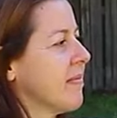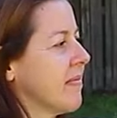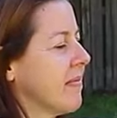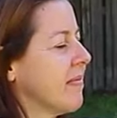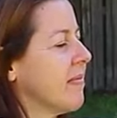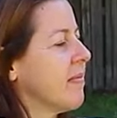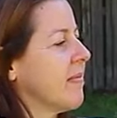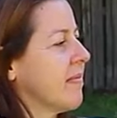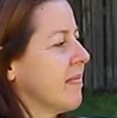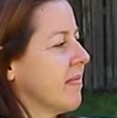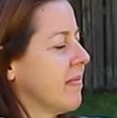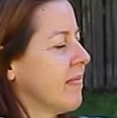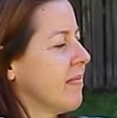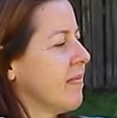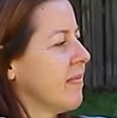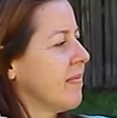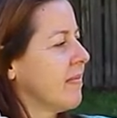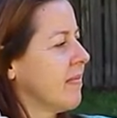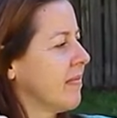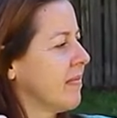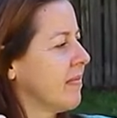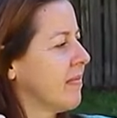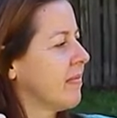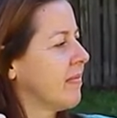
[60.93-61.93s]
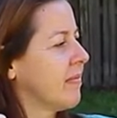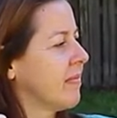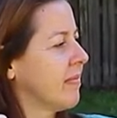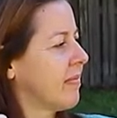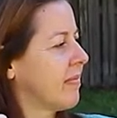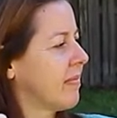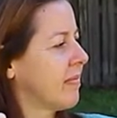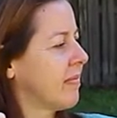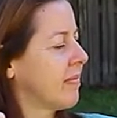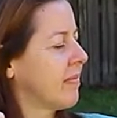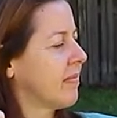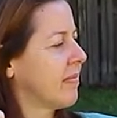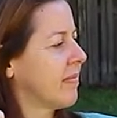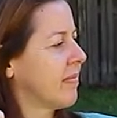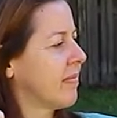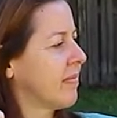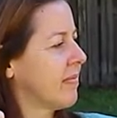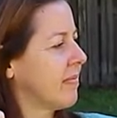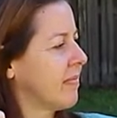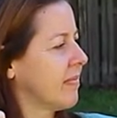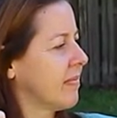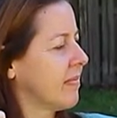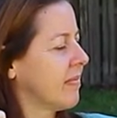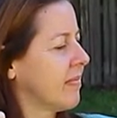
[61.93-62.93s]

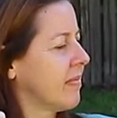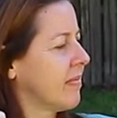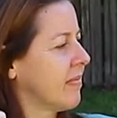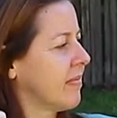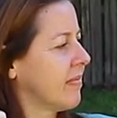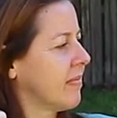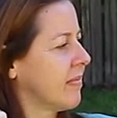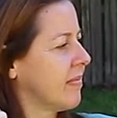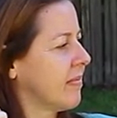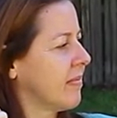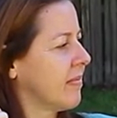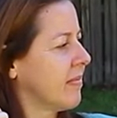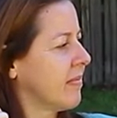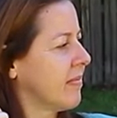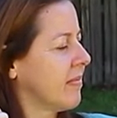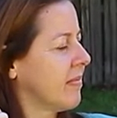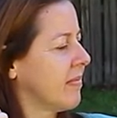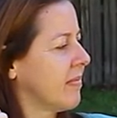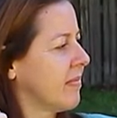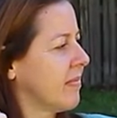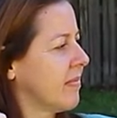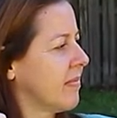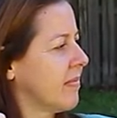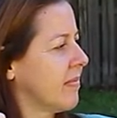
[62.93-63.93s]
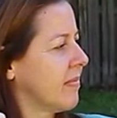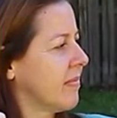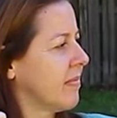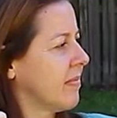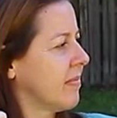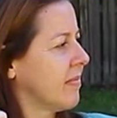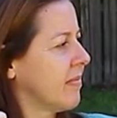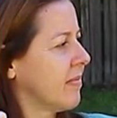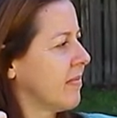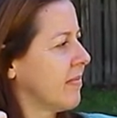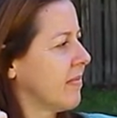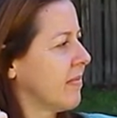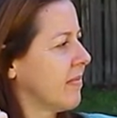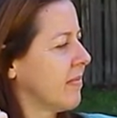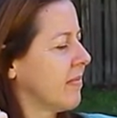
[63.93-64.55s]
This person isn't speaking.